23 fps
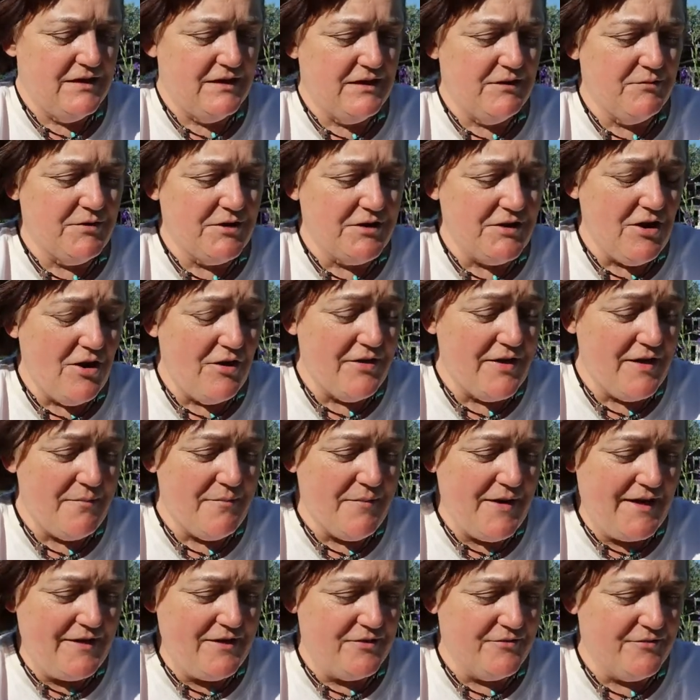You will know them
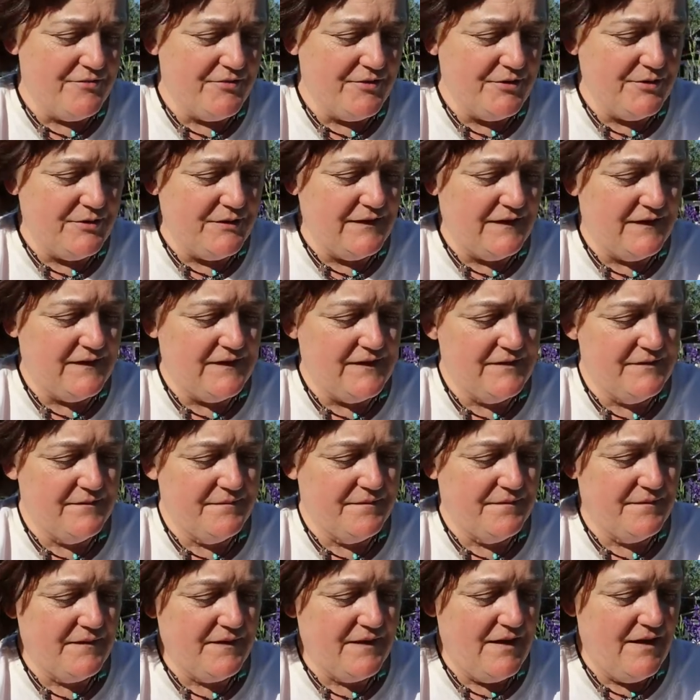by their fruits.
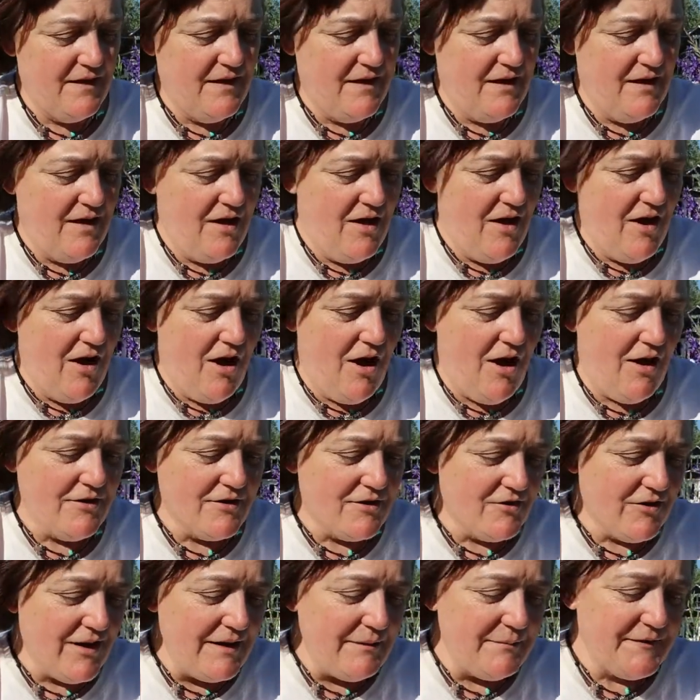Are
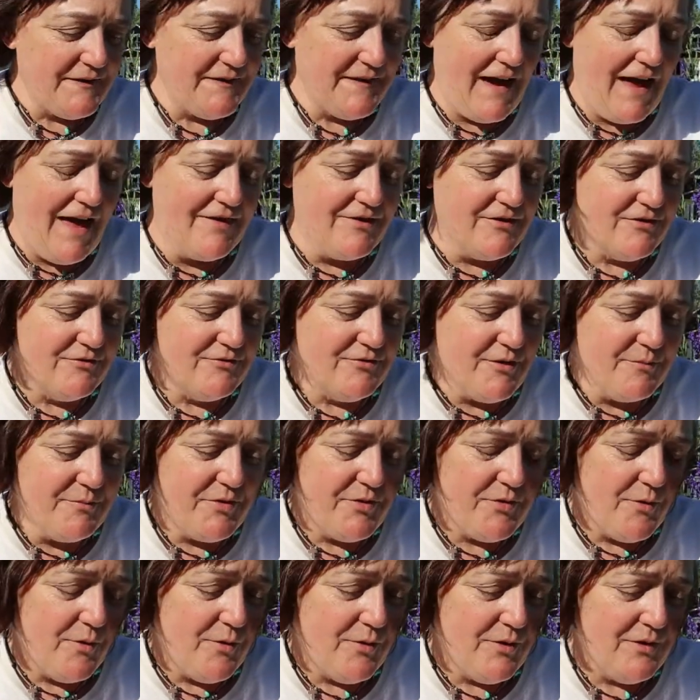grapes gathered from
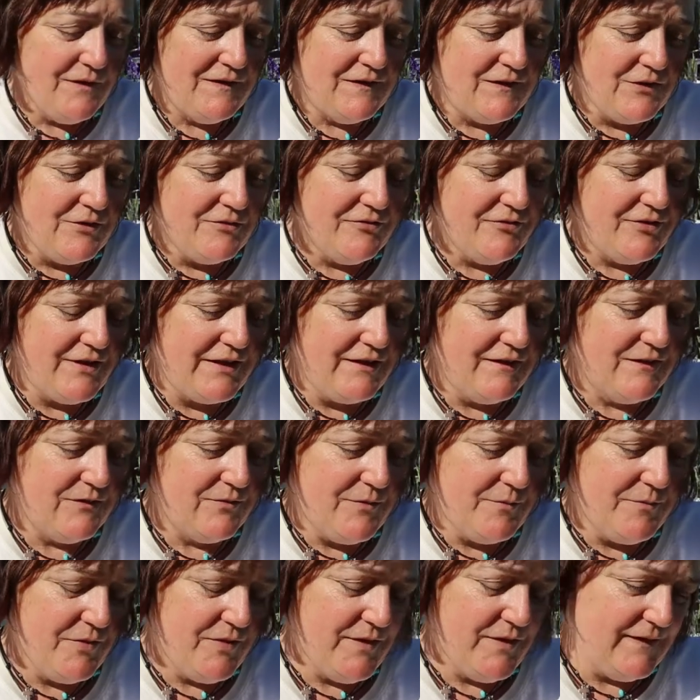thorns or figs
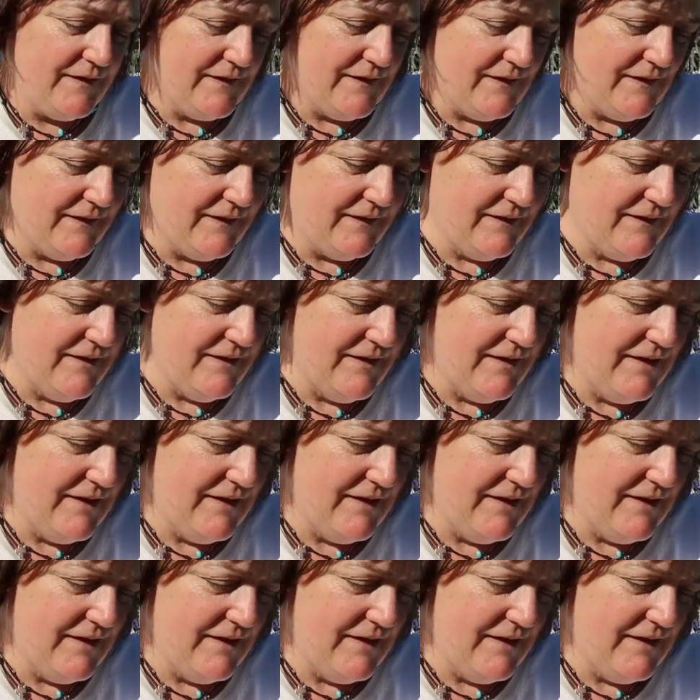from thistles?